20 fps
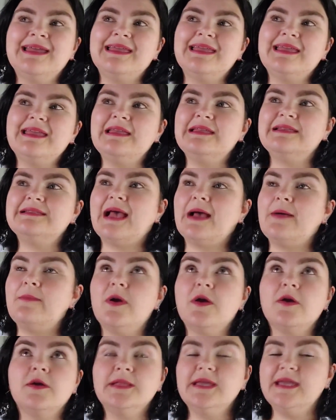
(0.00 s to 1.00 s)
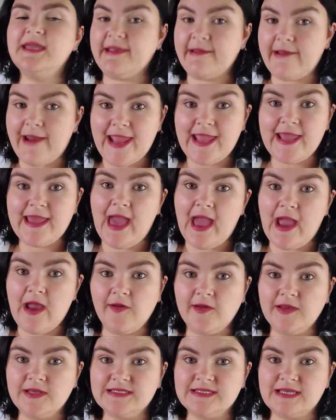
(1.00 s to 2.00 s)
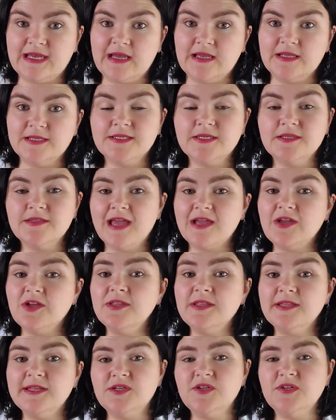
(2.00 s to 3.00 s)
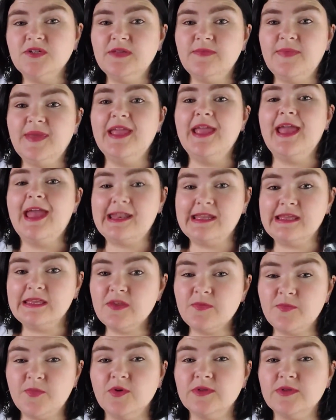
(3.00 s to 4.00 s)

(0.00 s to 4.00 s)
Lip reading: is a morally gray character. So that could literally be any of the